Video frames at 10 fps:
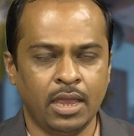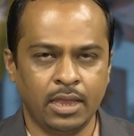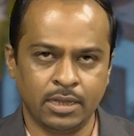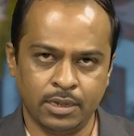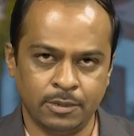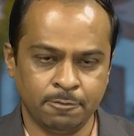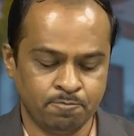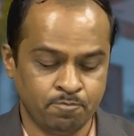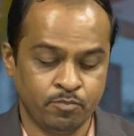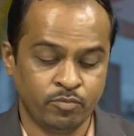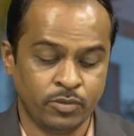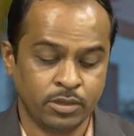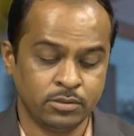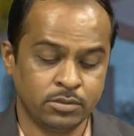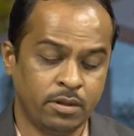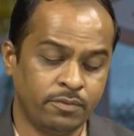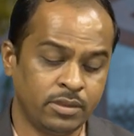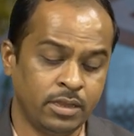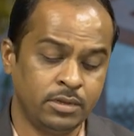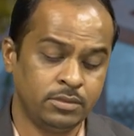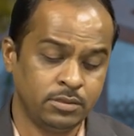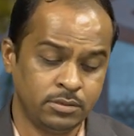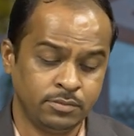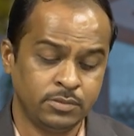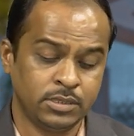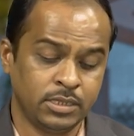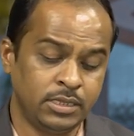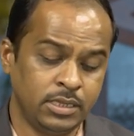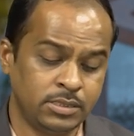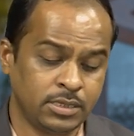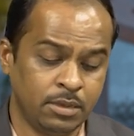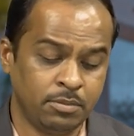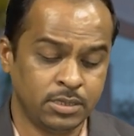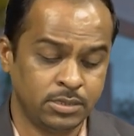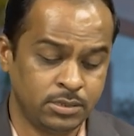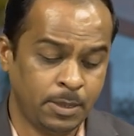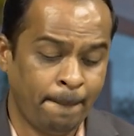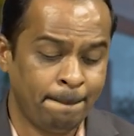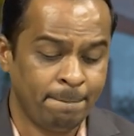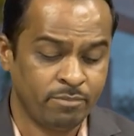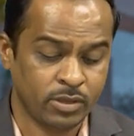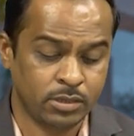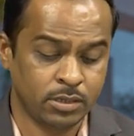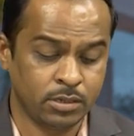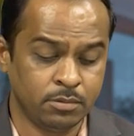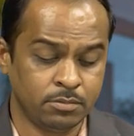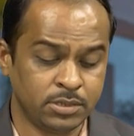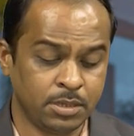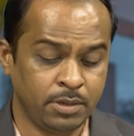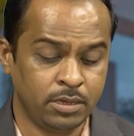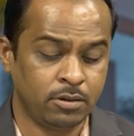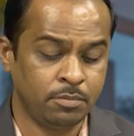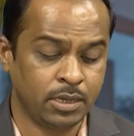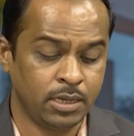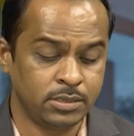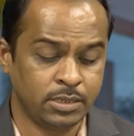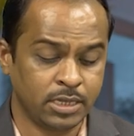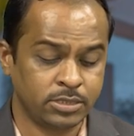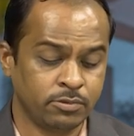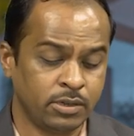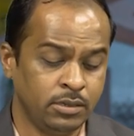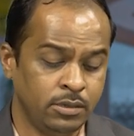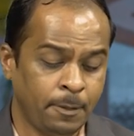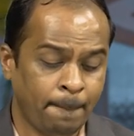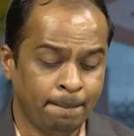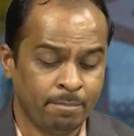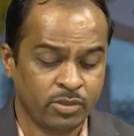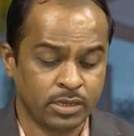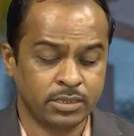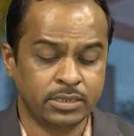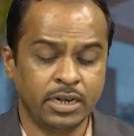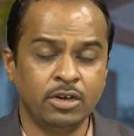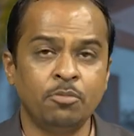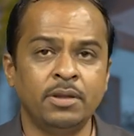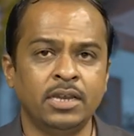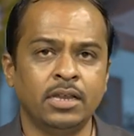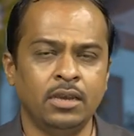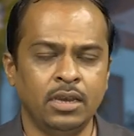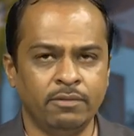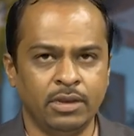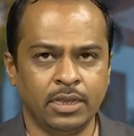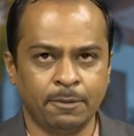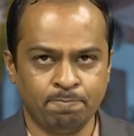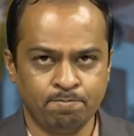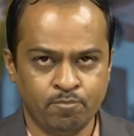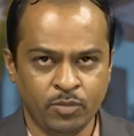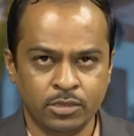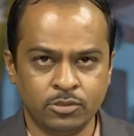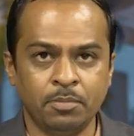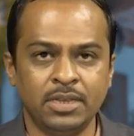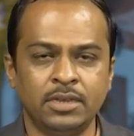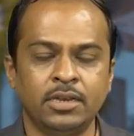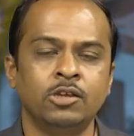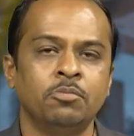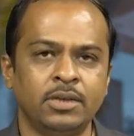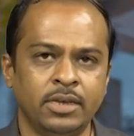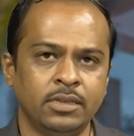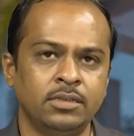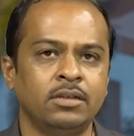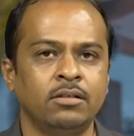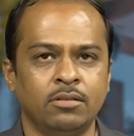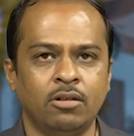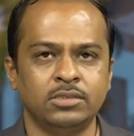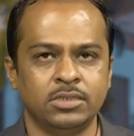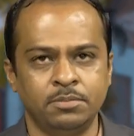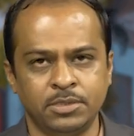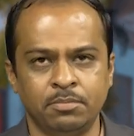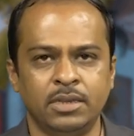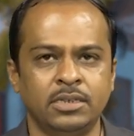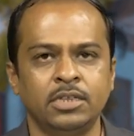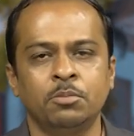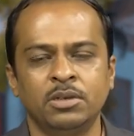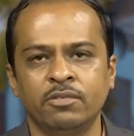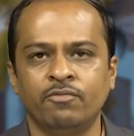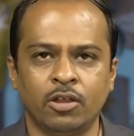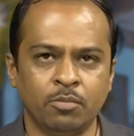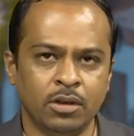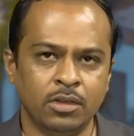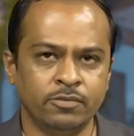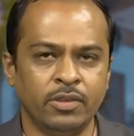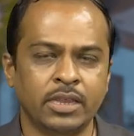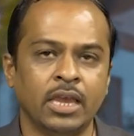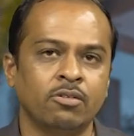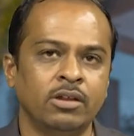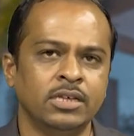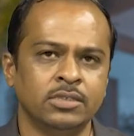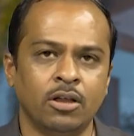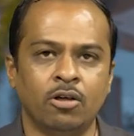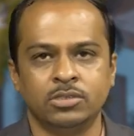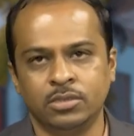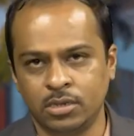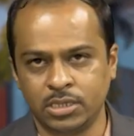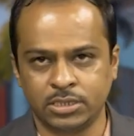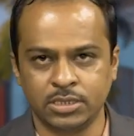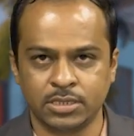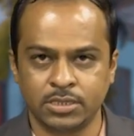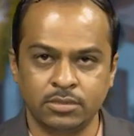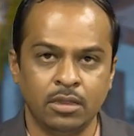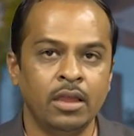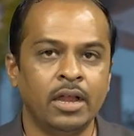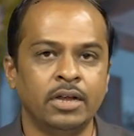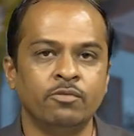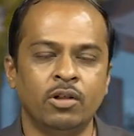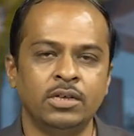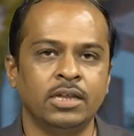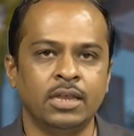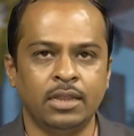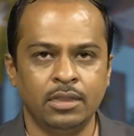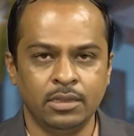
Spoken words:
angle. So after that, in this syllabus, the main topic is next one, trigonometrical leveling. So by the trigonometric concepts, by trigonometric formulas, we are calculating the horizontal distances and vertical